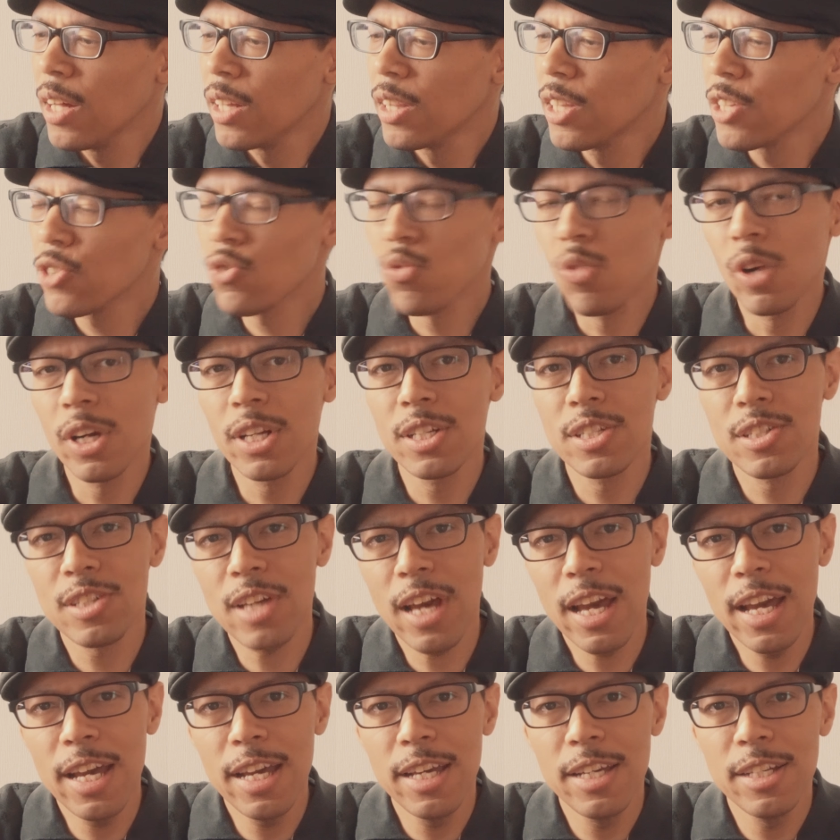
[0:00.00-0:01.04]
This one is
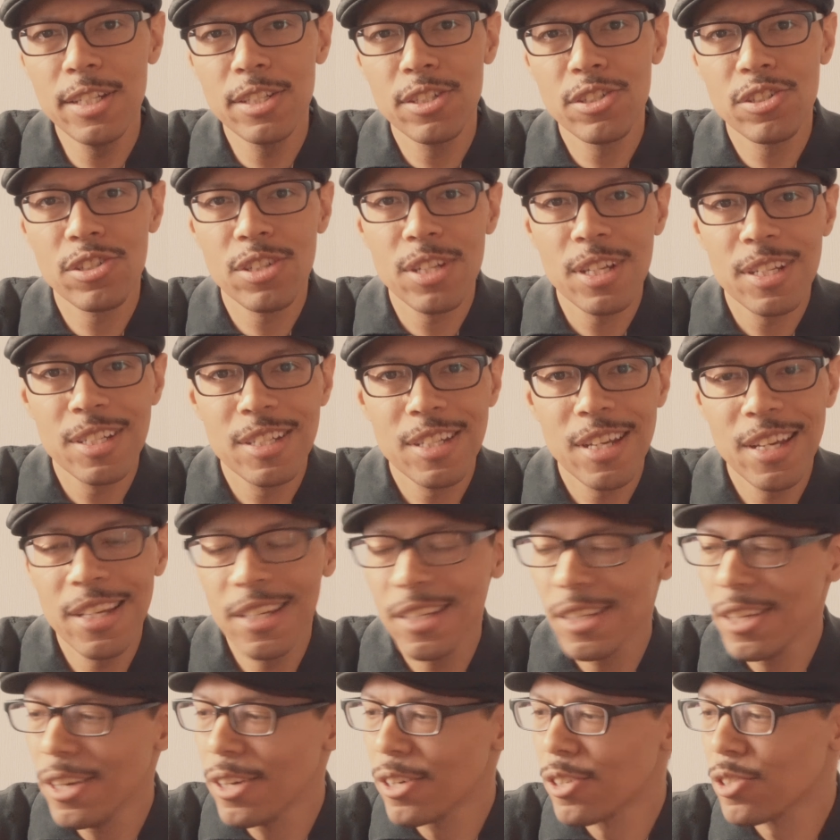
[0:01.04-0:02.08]
aged
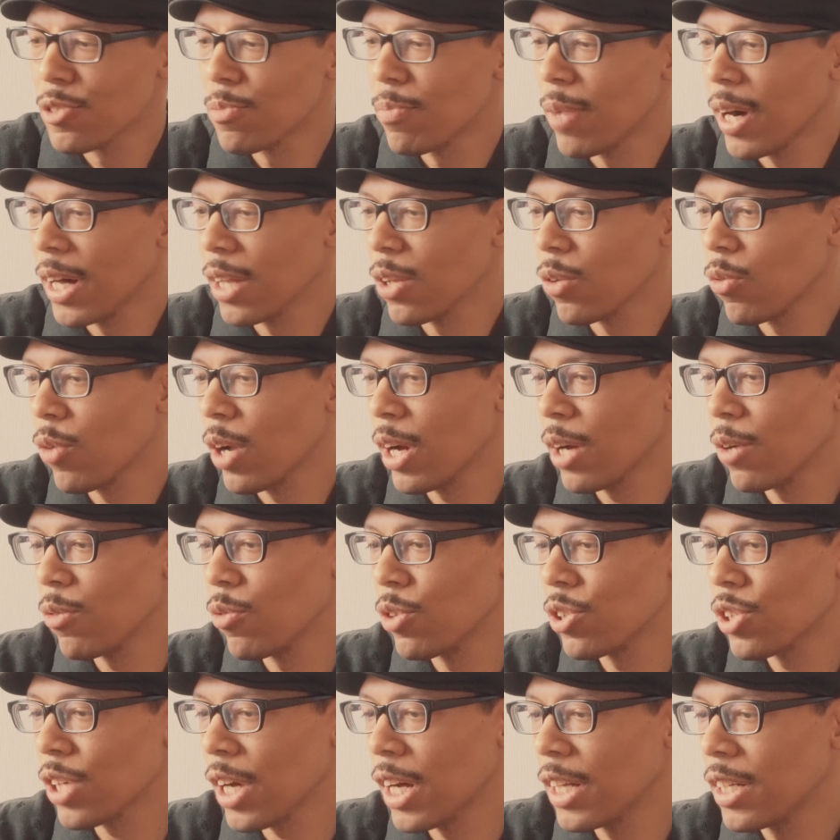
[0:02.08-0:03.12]
10 years, by the way,
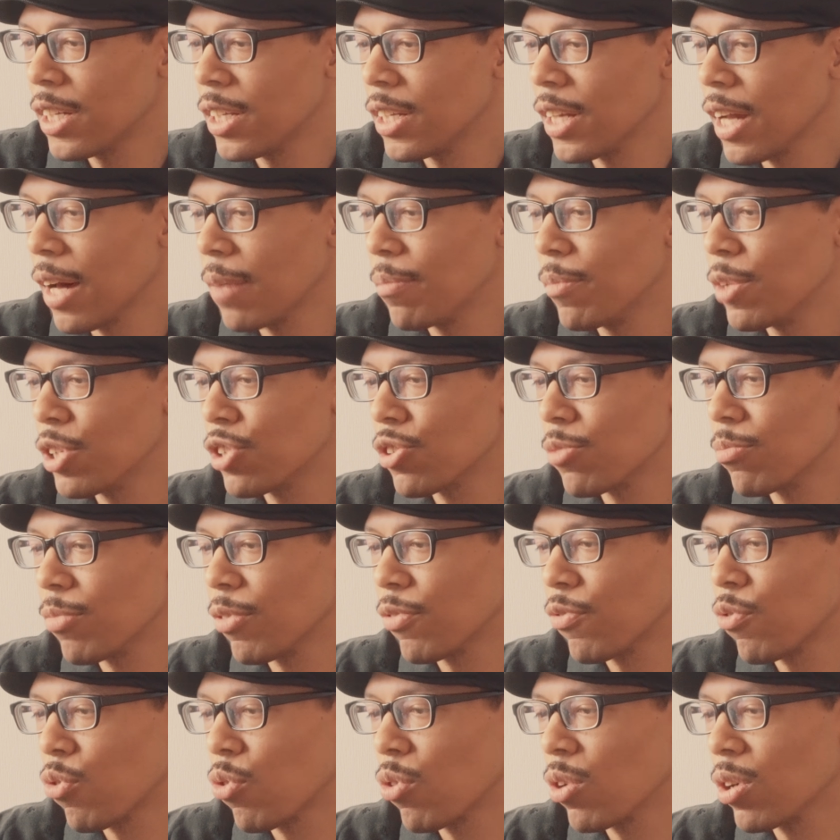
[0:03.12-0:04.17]
which I did not mention
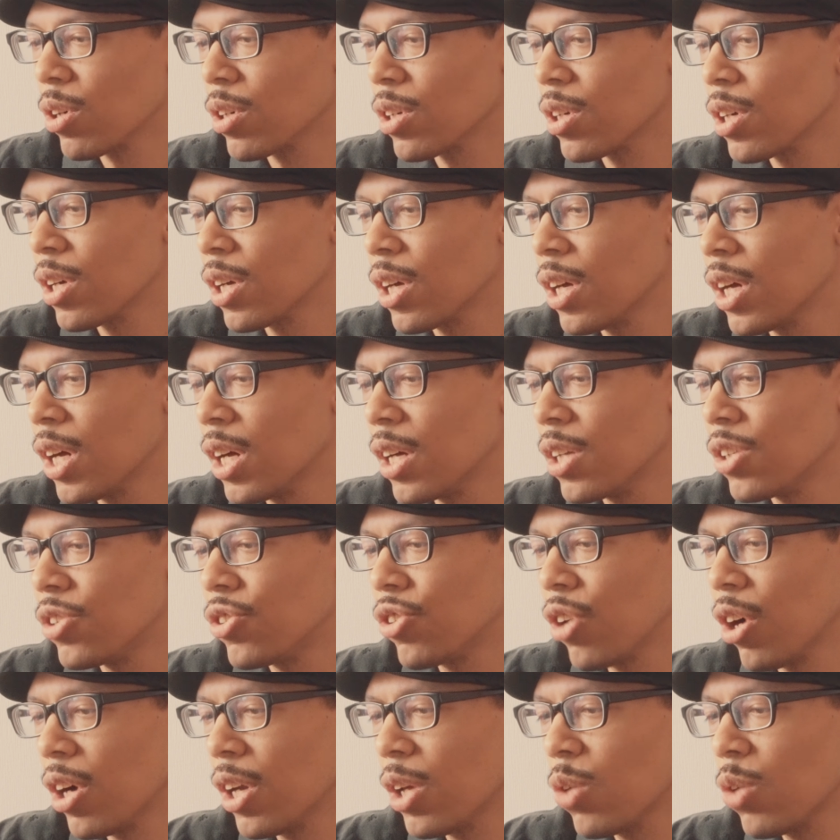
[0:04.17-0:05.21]
before.
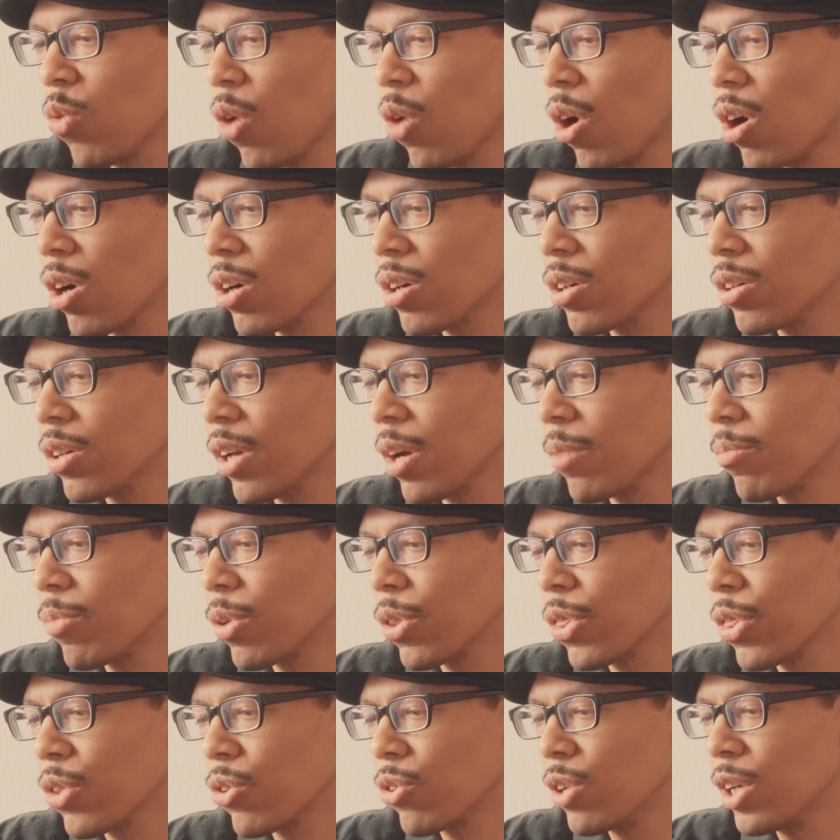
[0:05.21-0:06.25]
Johnnie Walker No.
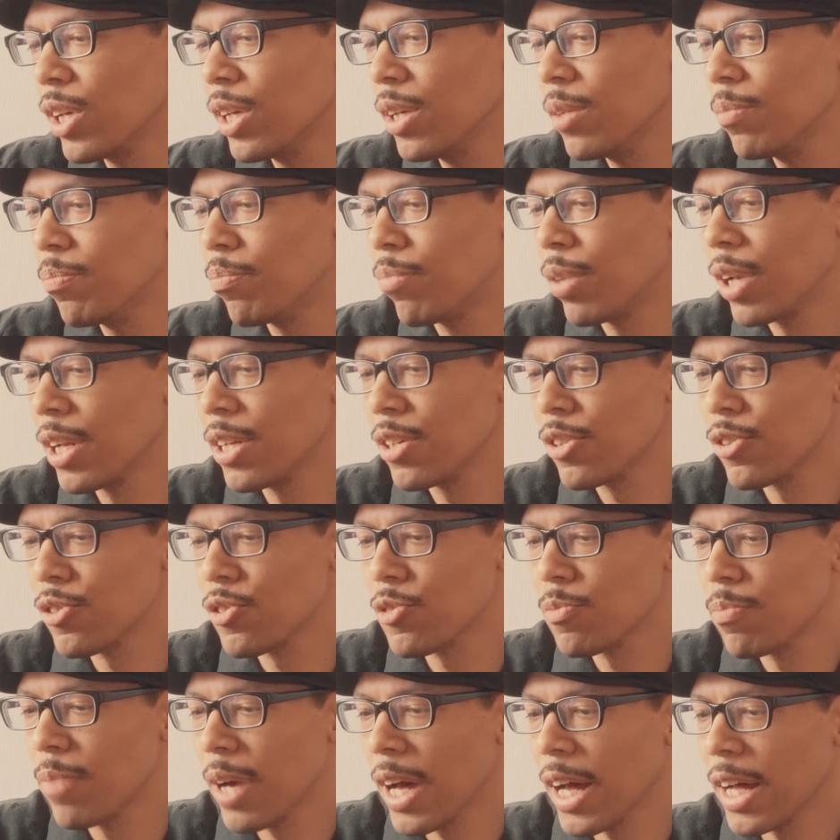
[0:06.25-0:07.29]
3
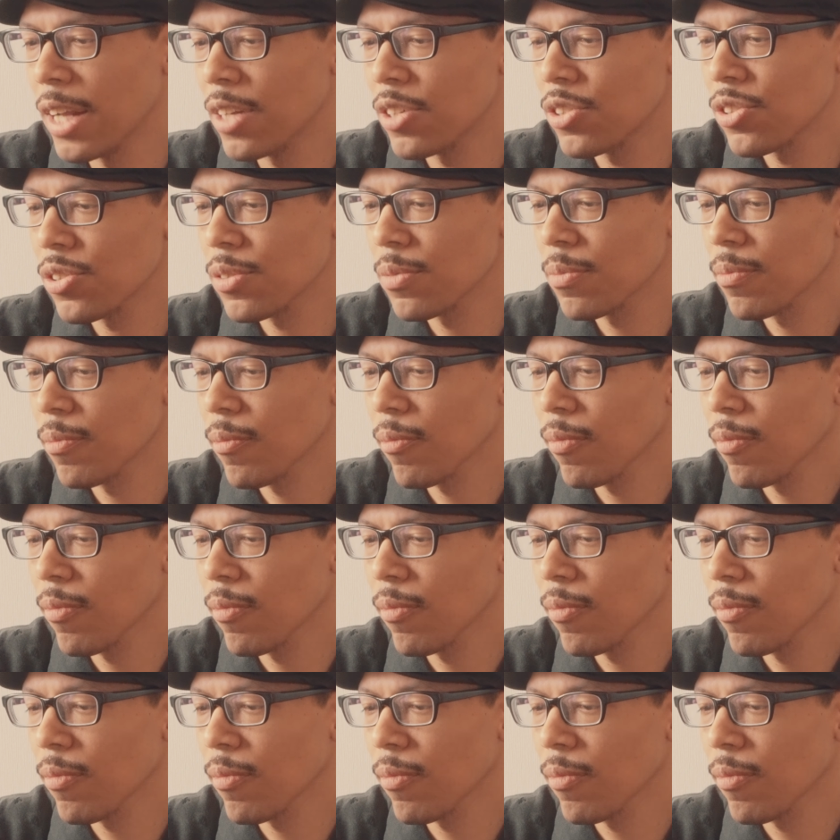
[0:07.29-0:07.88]
Blender's Batch.